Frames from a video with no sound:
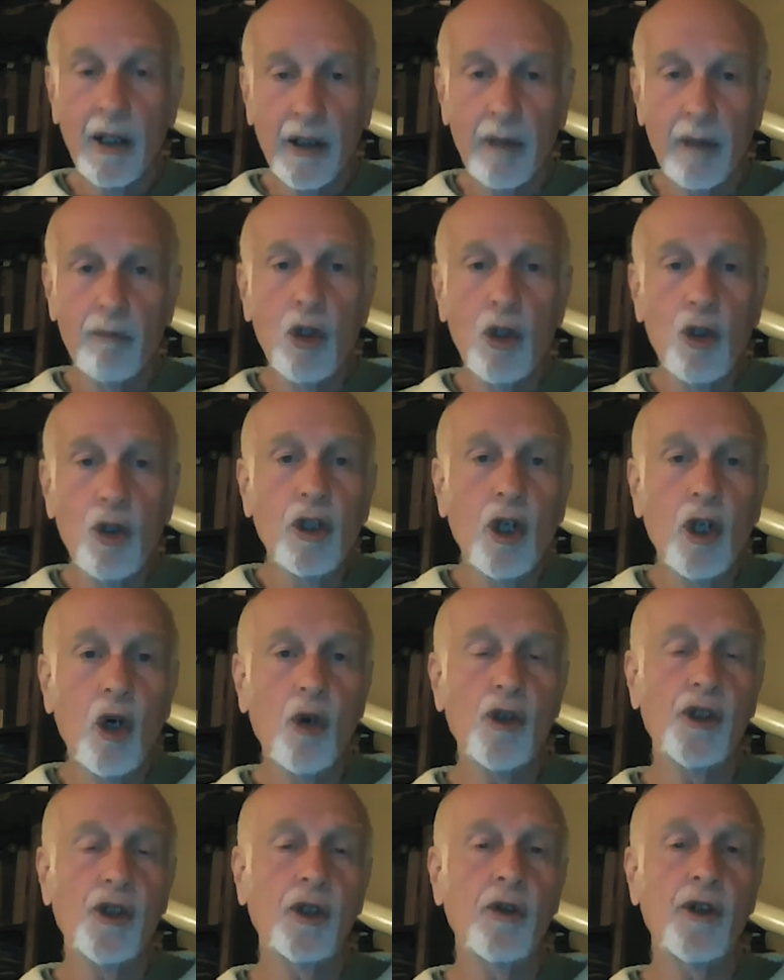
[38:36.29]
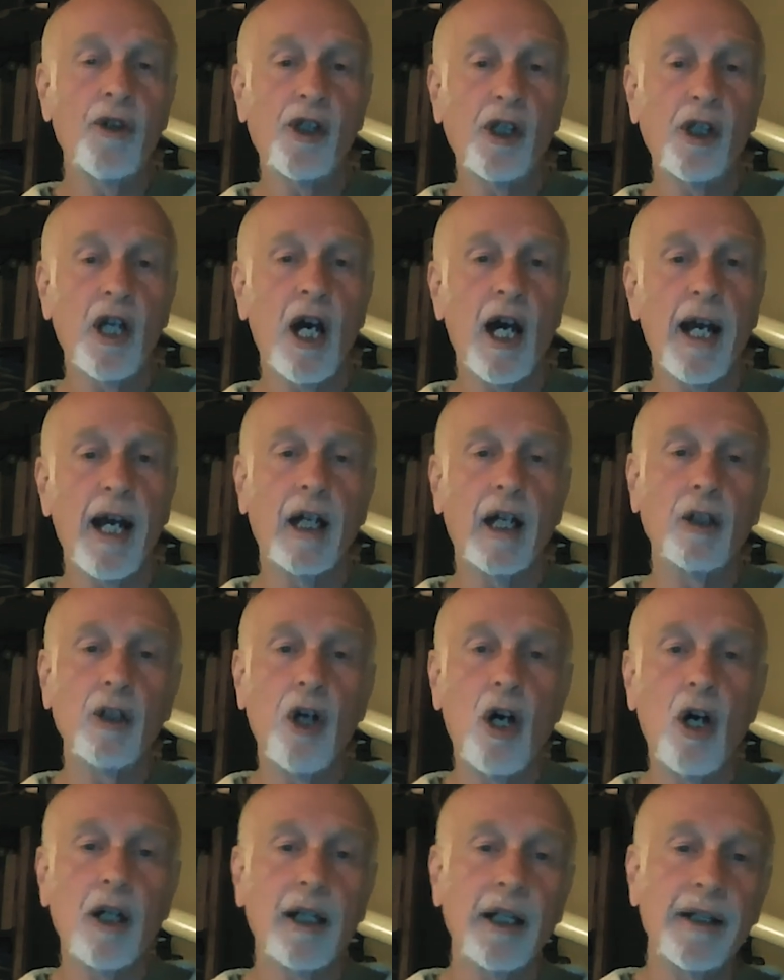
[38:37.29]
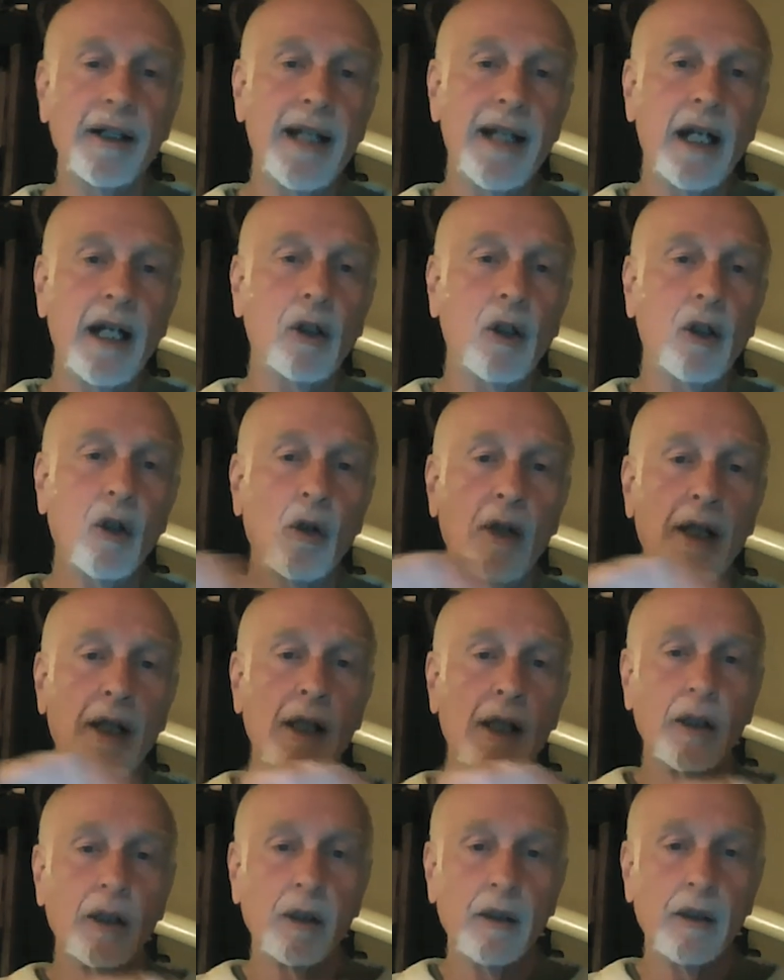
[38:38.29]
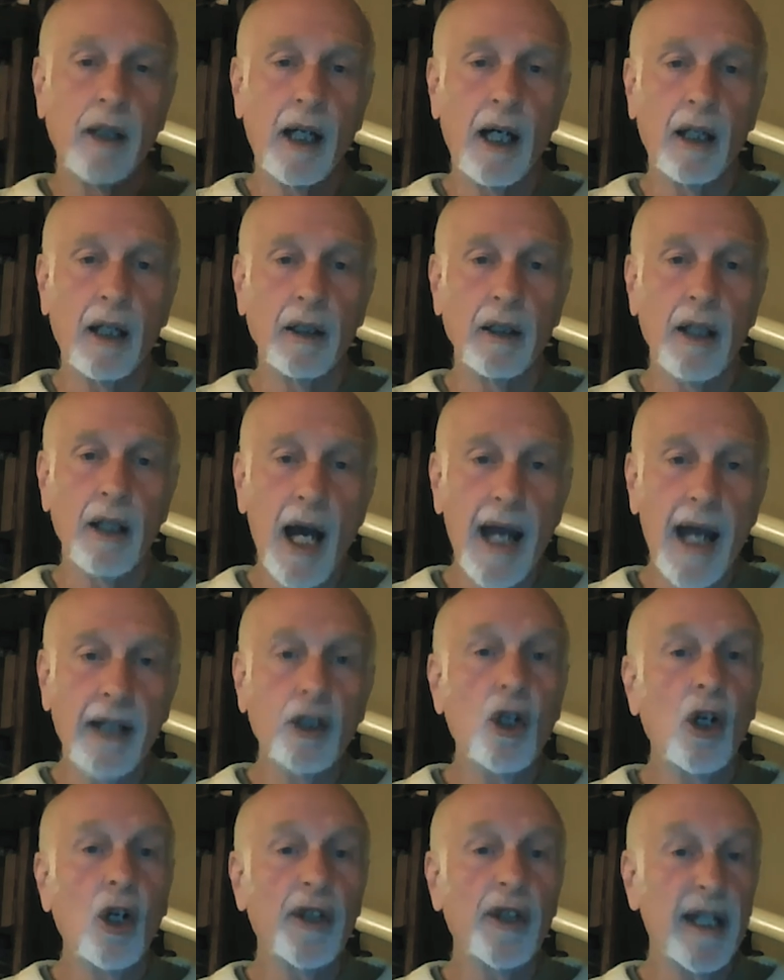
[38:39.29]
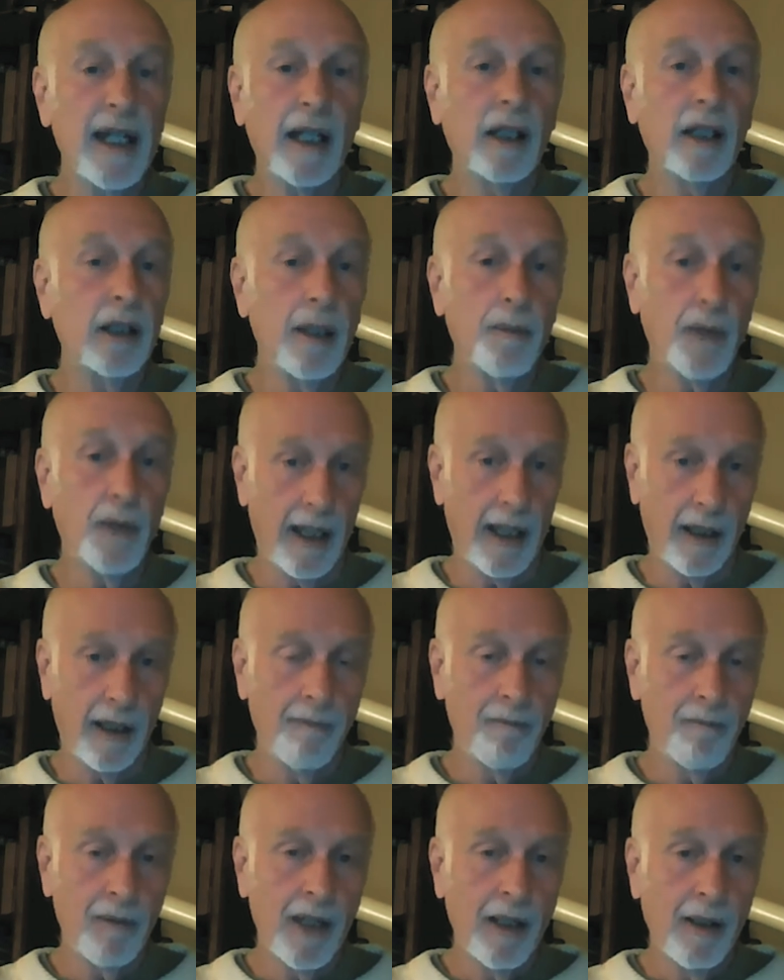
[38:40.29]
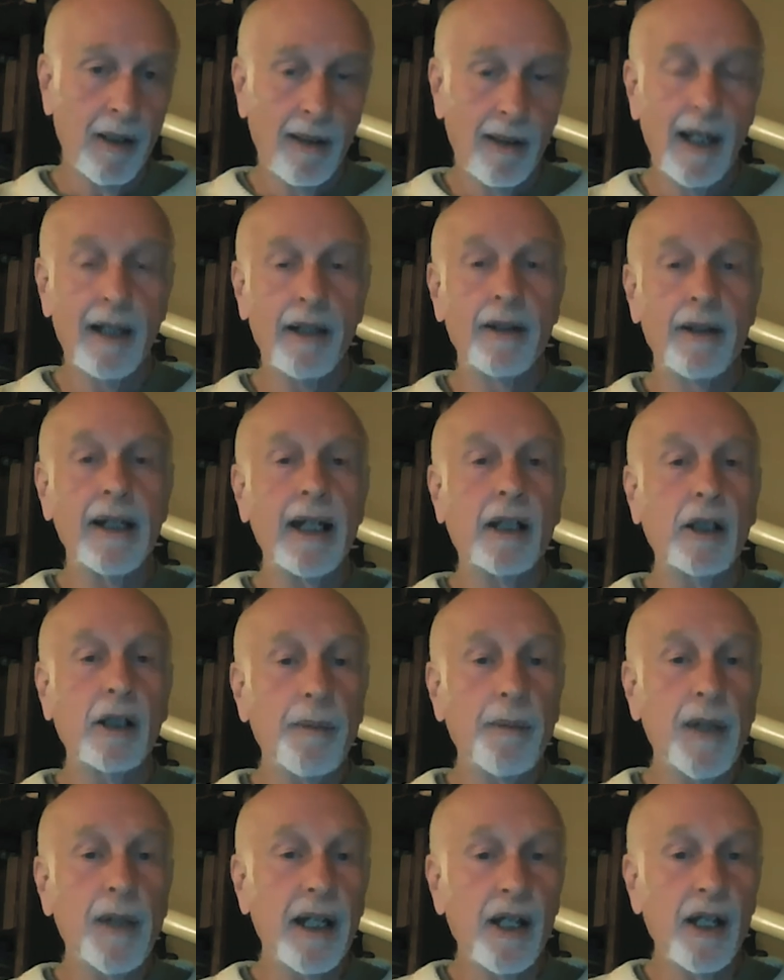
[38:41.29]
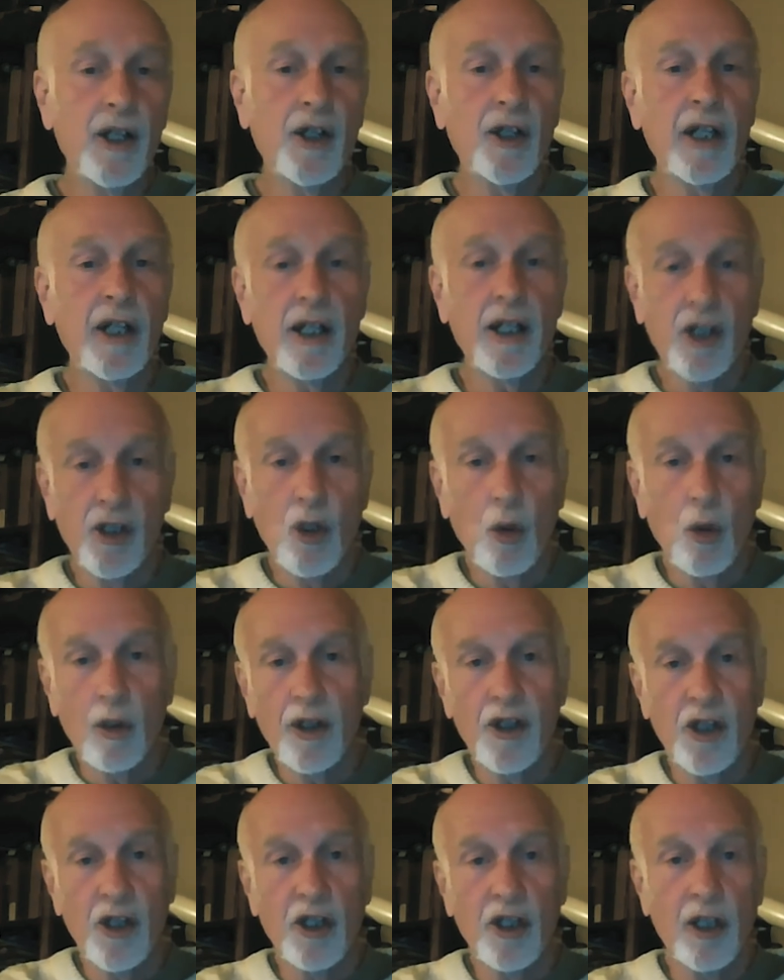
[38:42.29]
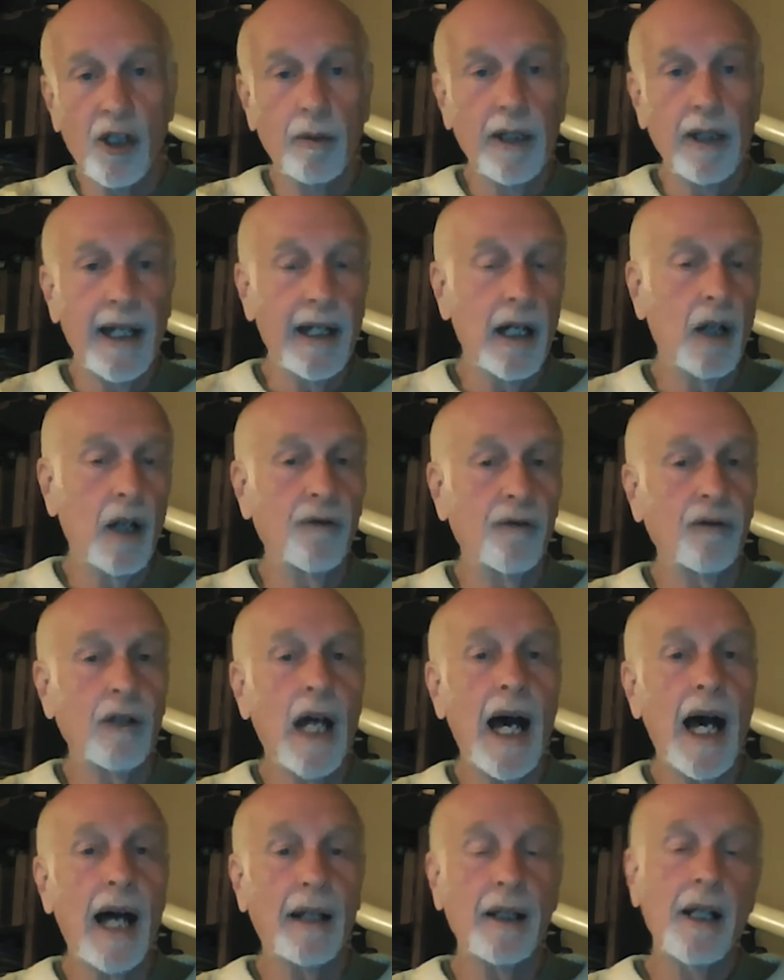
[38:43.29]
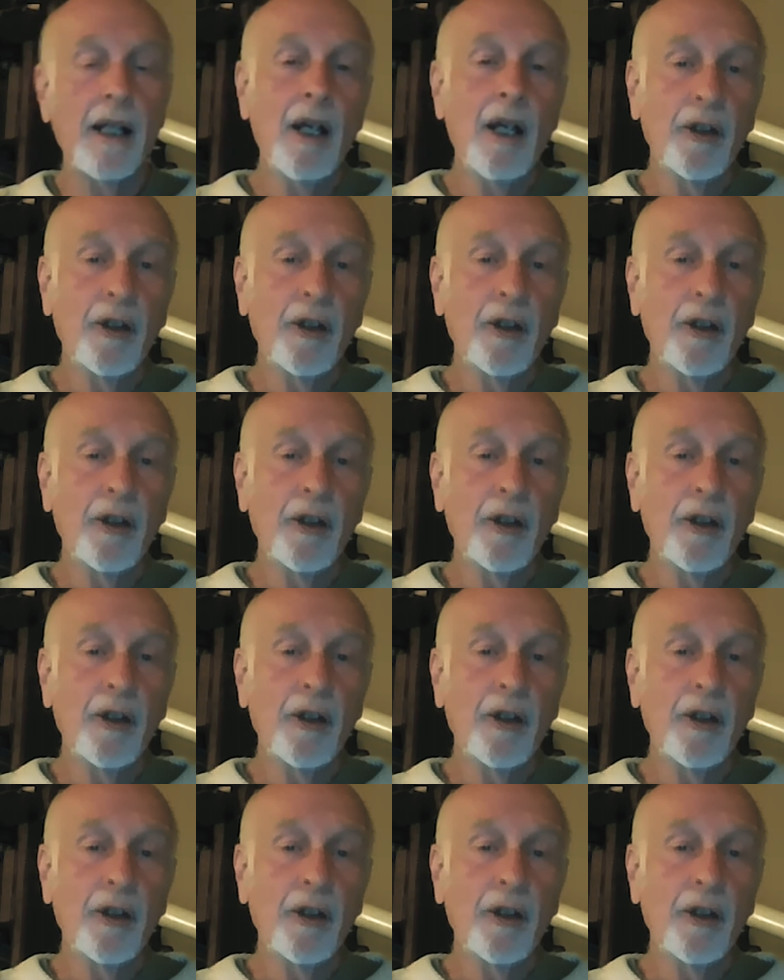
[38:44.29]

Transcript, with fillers: The moon goes through the sky along a narrow uh, line called the ecliptic, right? And the ecliptic is the solar system laid out flat.